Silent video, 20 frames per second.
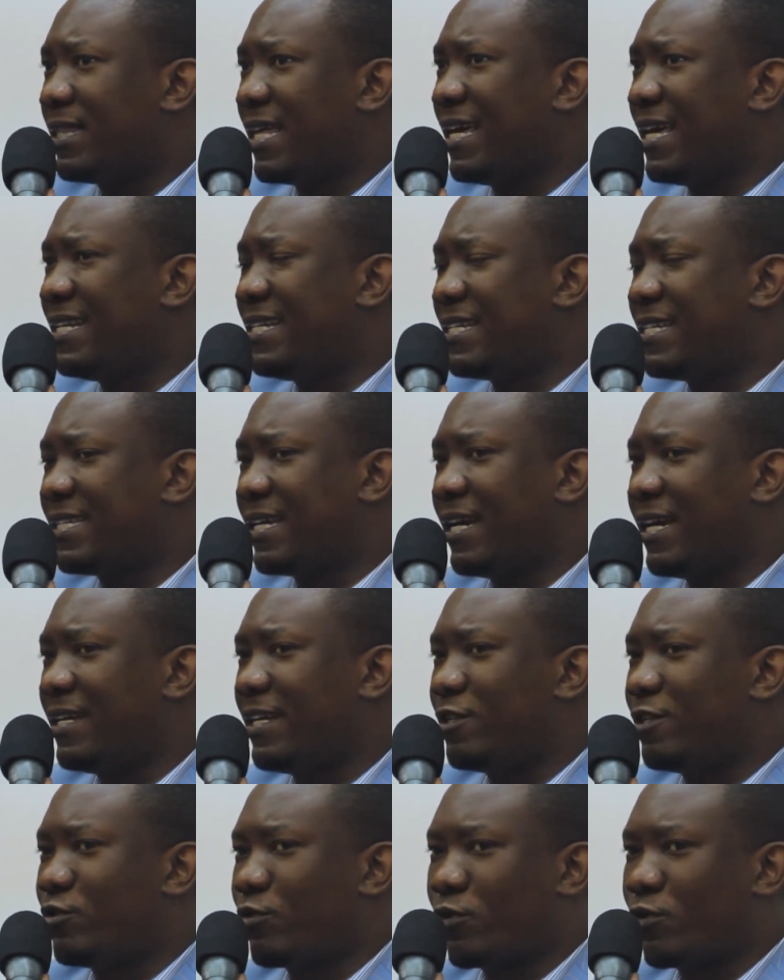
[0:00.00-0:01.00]
they
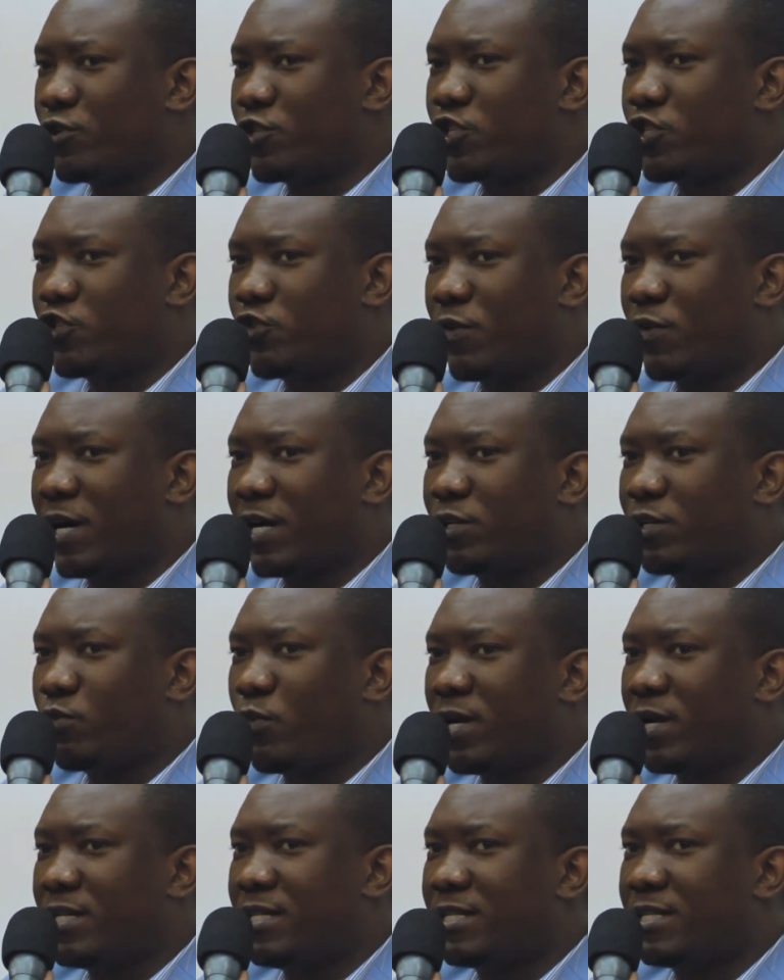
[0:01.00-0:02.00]
decided to construct
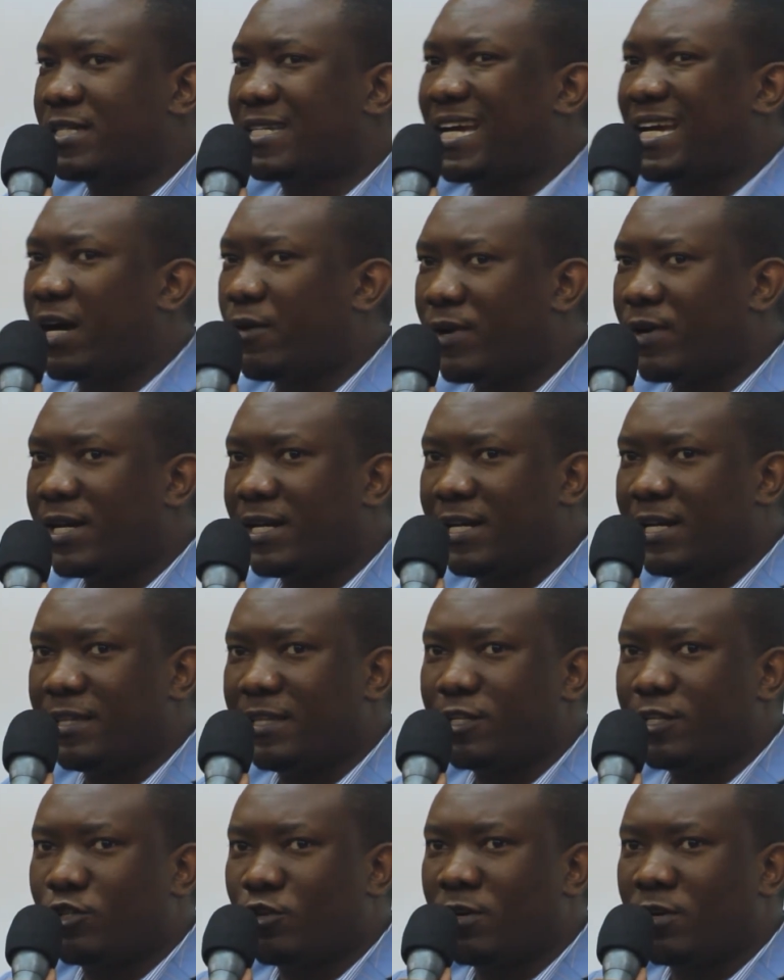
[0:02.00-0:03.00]
what is currently
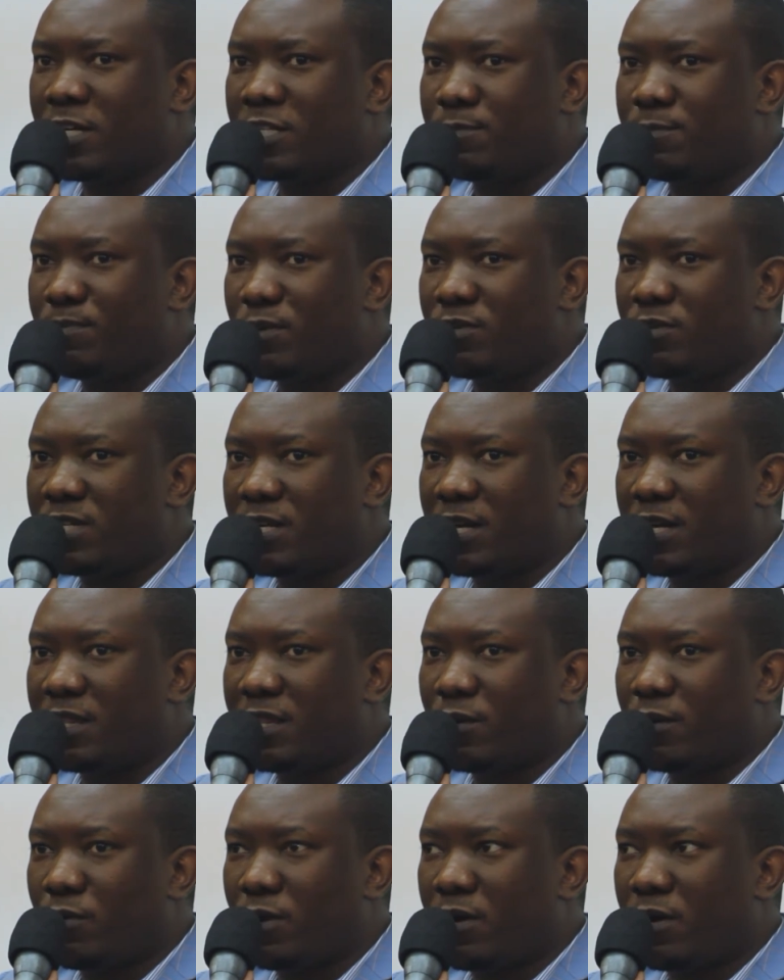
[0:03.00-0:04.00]
the tallest building
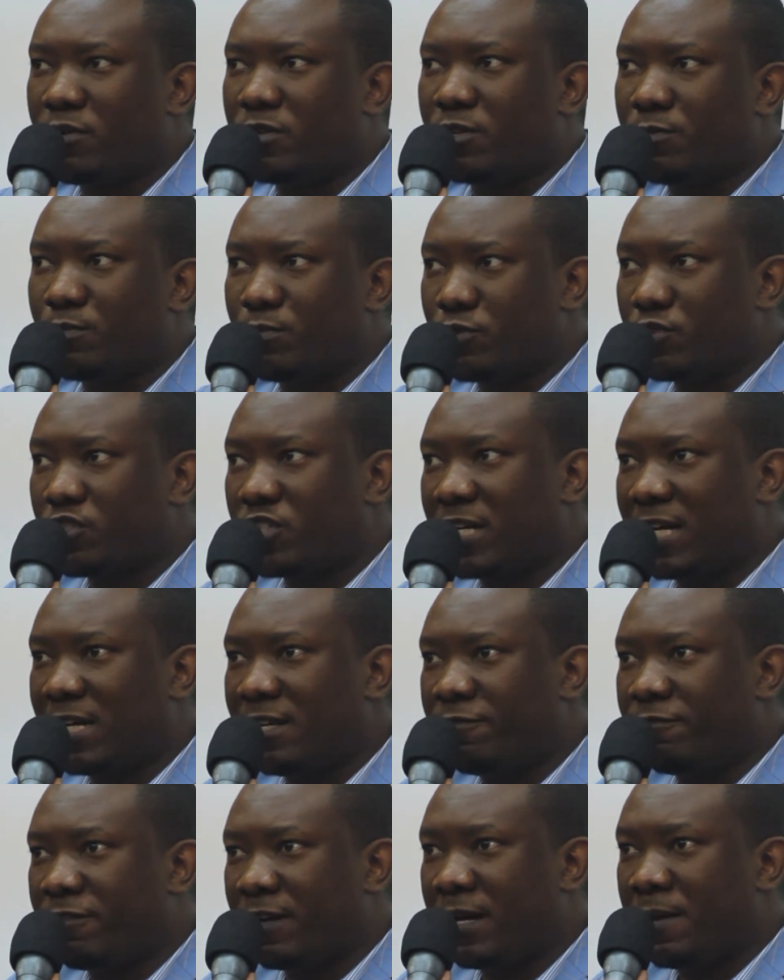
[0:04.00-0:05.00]
in the world, the Burj
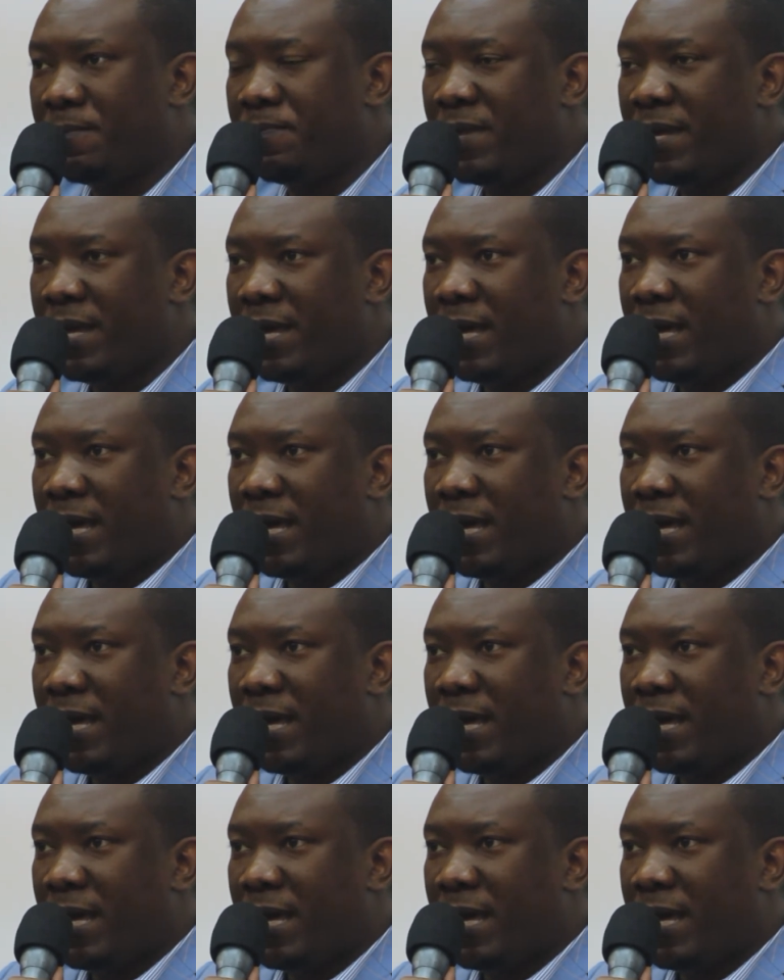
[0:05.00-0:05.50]
Khalifa.